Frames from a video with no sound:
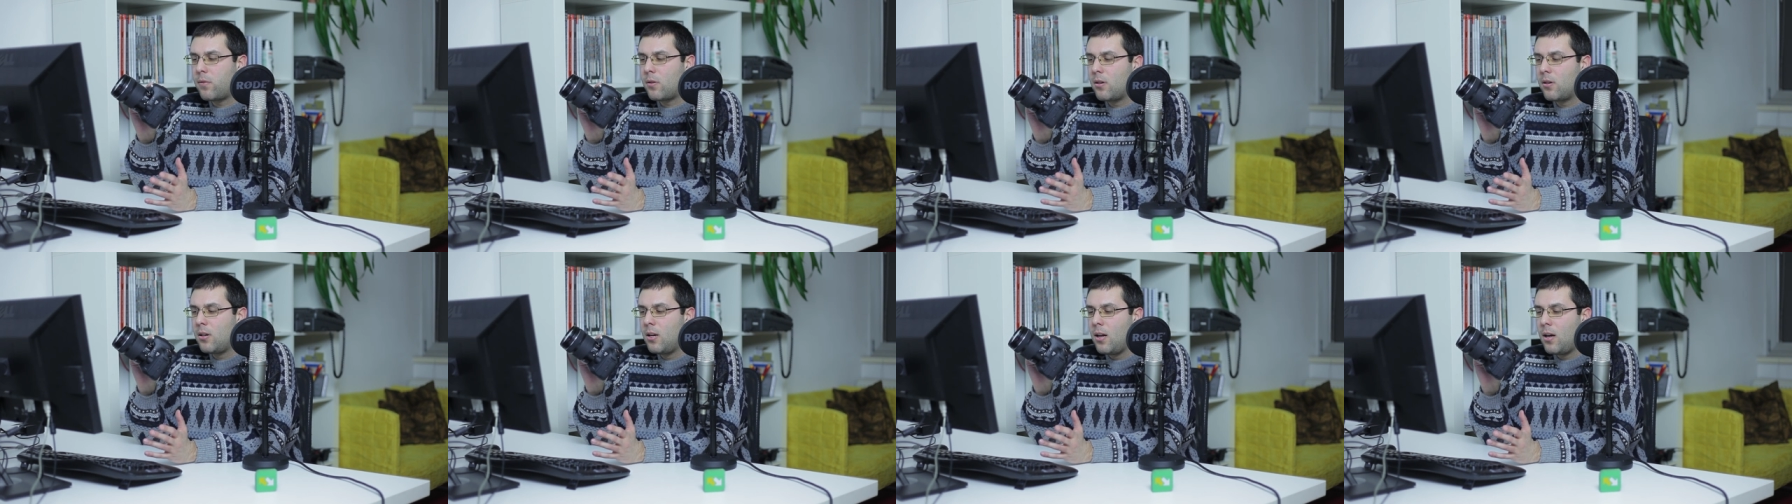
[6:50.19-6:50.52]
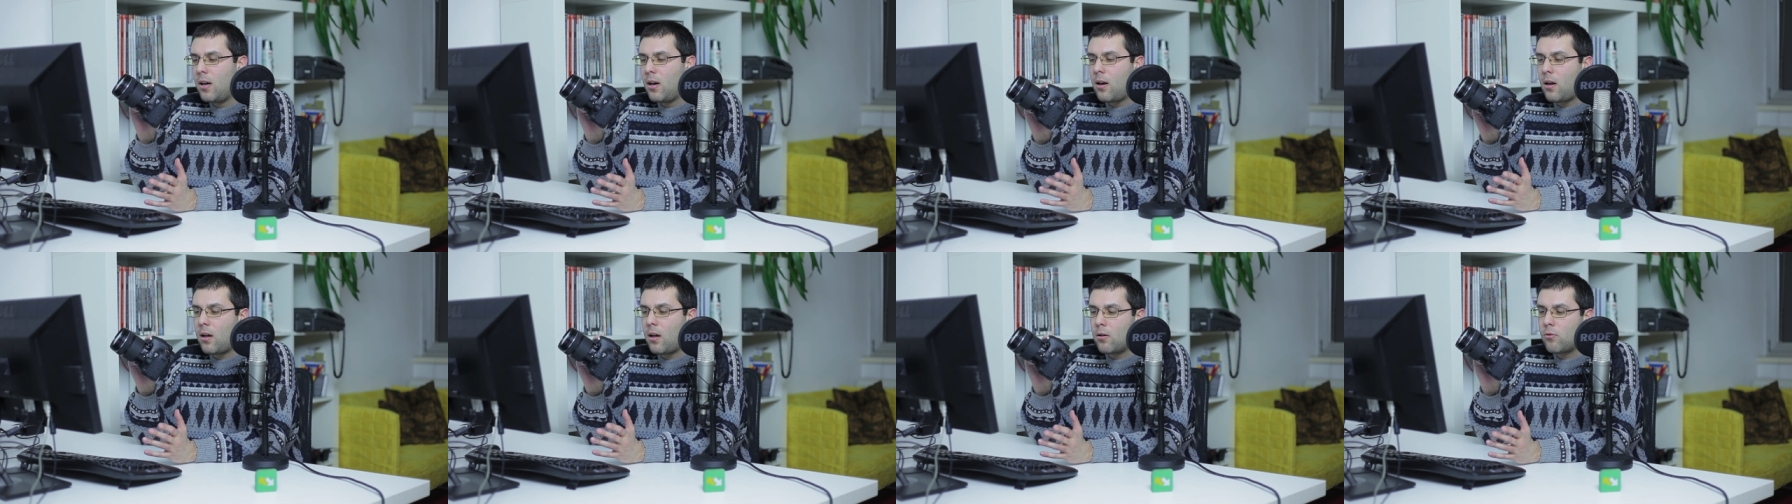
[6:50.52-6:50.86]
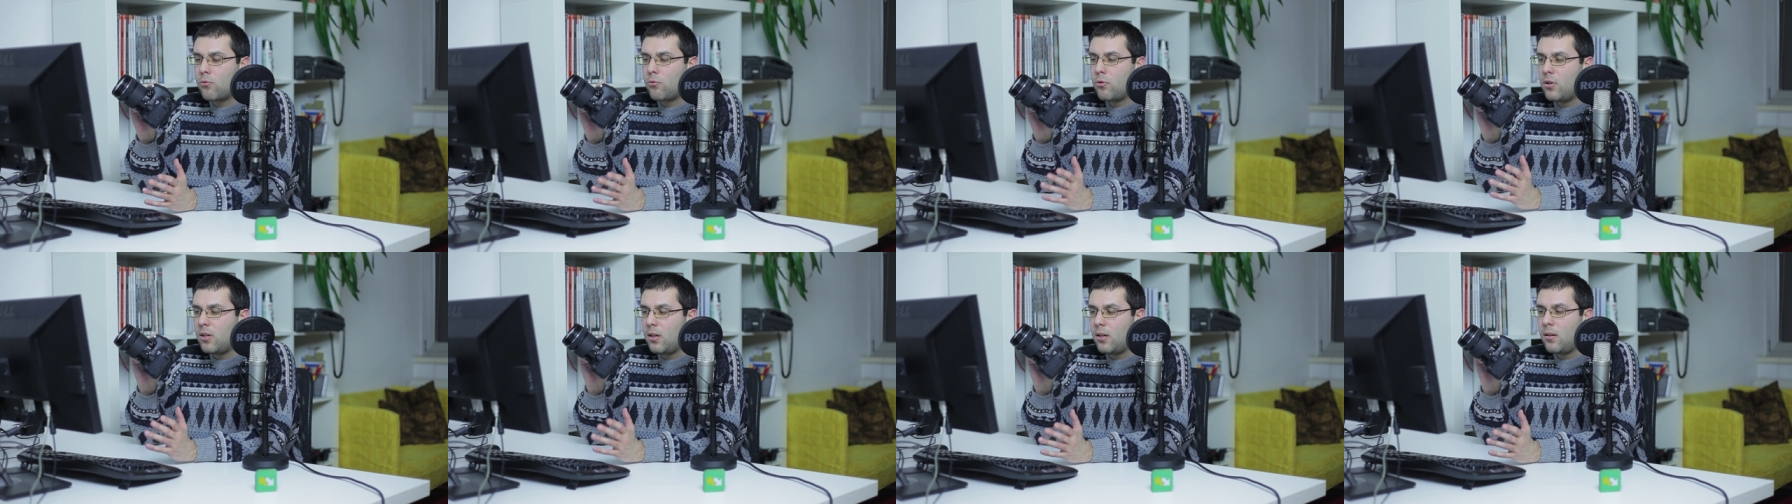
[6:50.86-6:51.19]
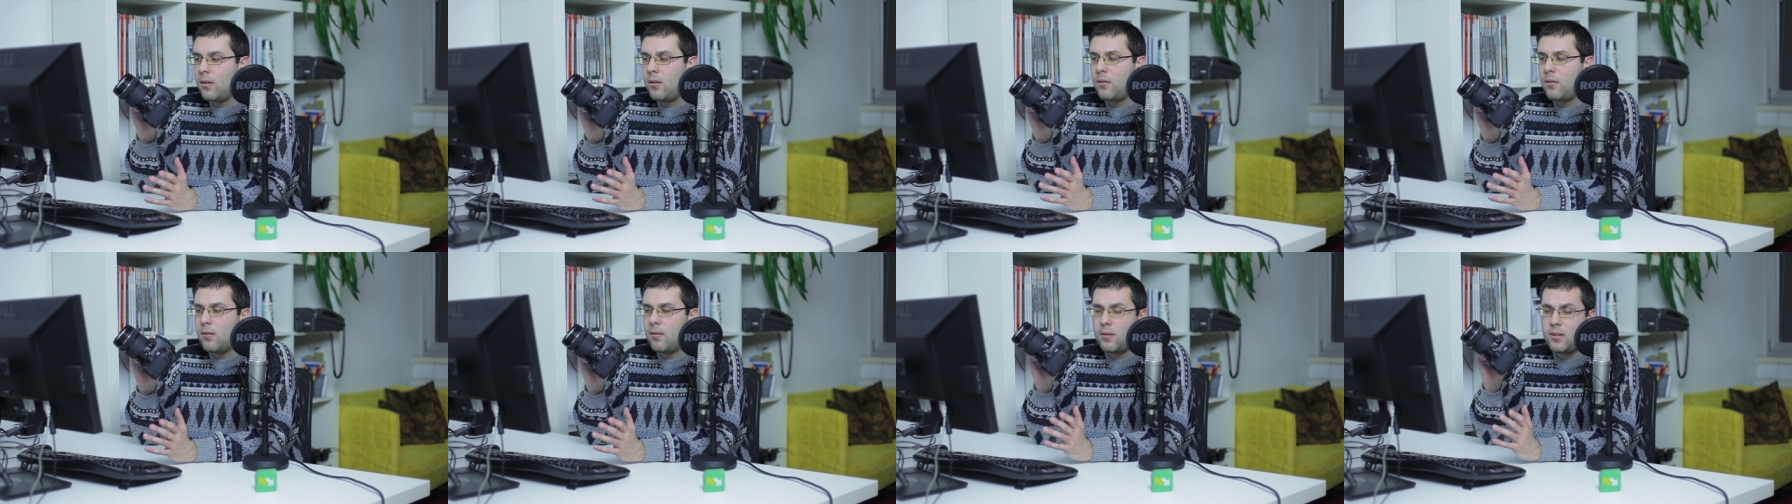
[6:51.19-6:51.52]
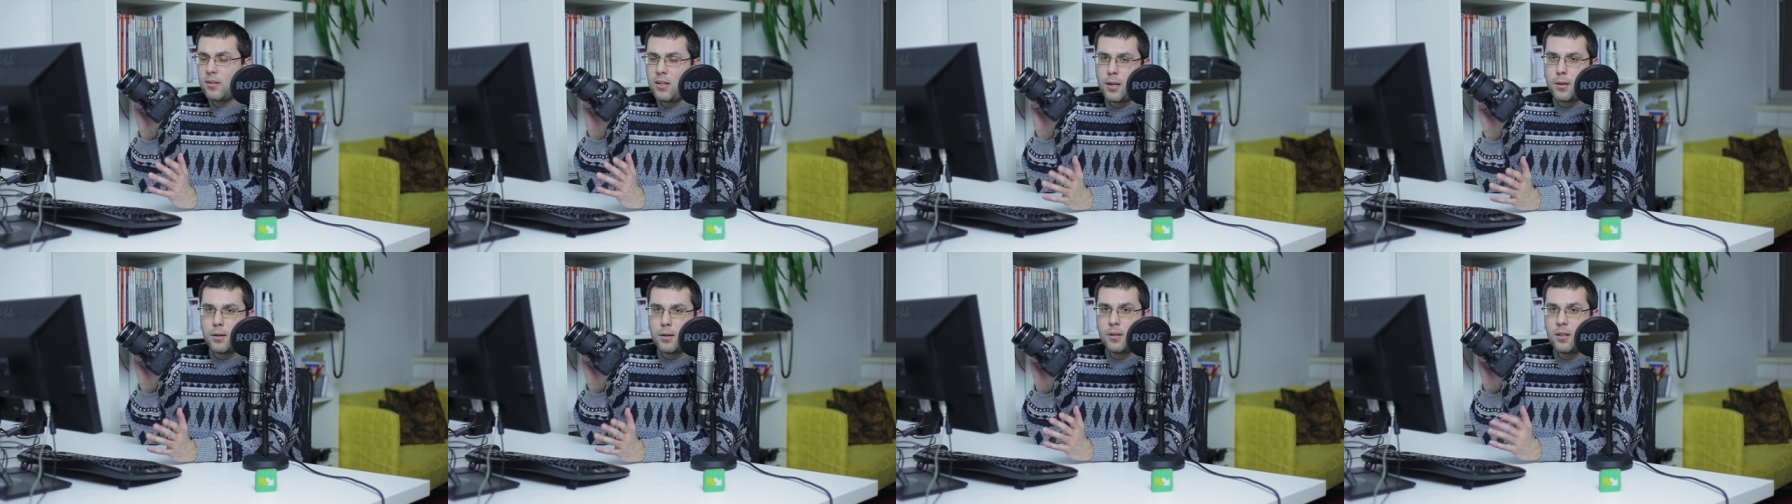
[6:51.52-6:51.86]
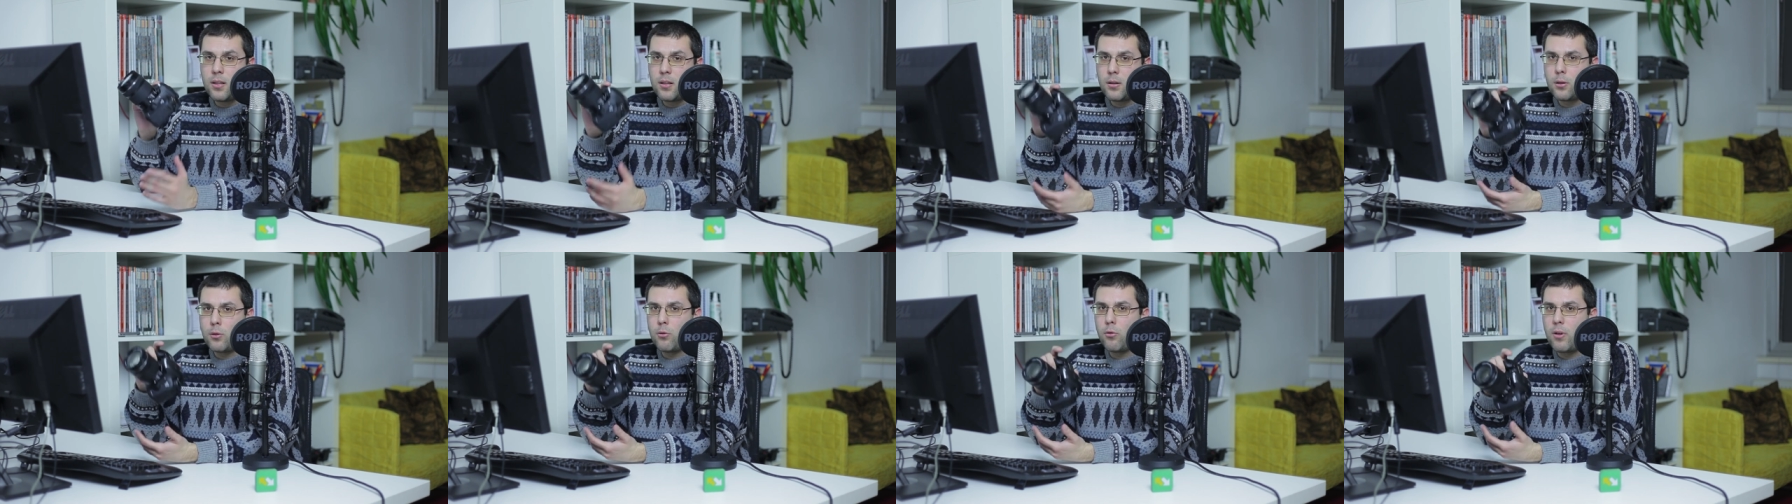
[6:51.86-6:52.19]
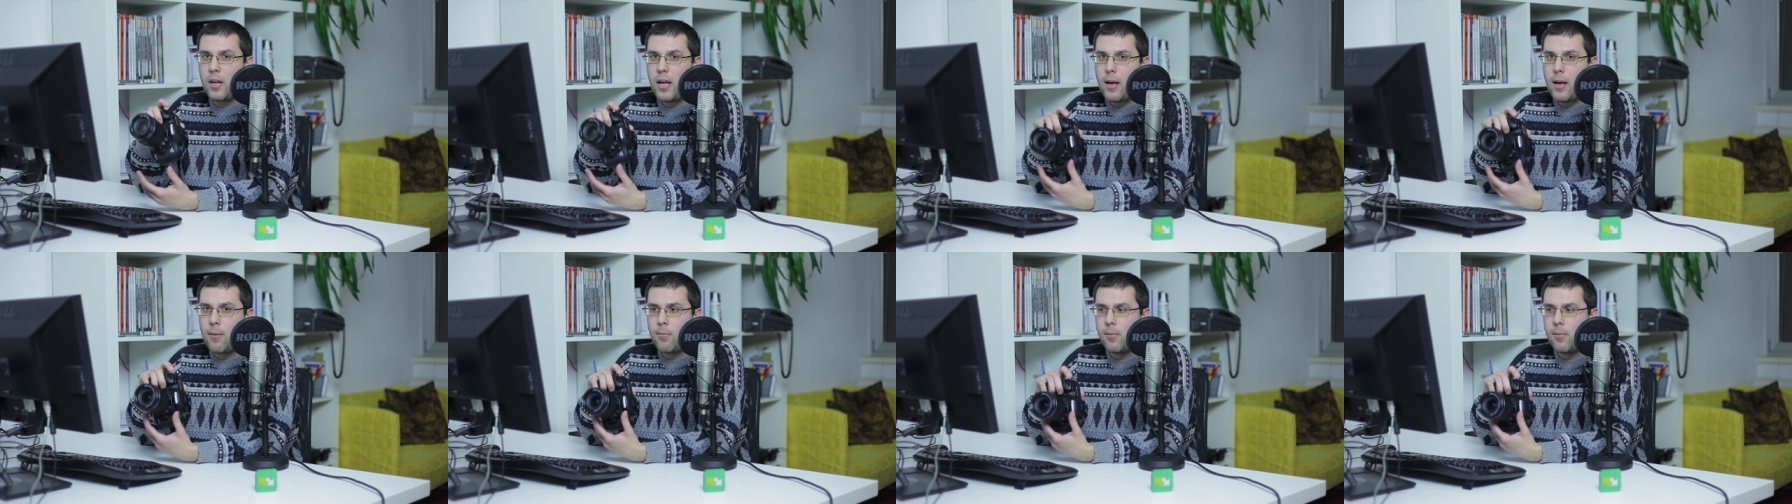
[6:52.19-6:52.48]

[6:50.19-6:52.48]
buffer are really nice things to